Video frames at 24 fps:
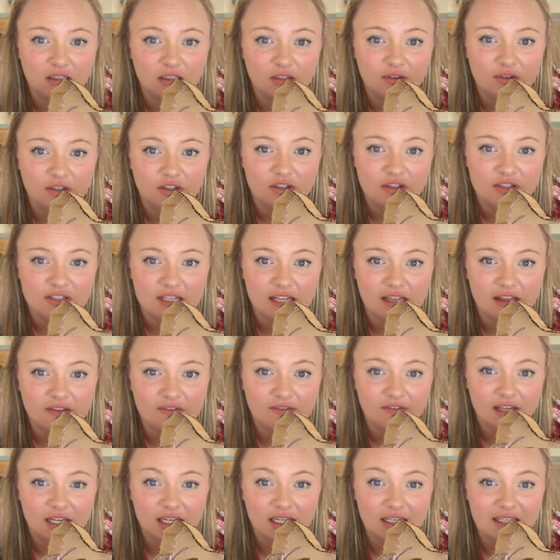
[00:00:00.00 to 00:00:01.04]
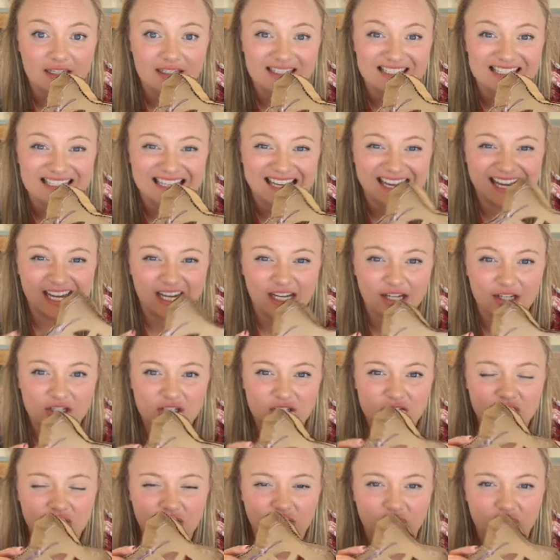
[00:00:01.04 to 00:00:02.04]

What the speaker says: glue and your cellophane is attached,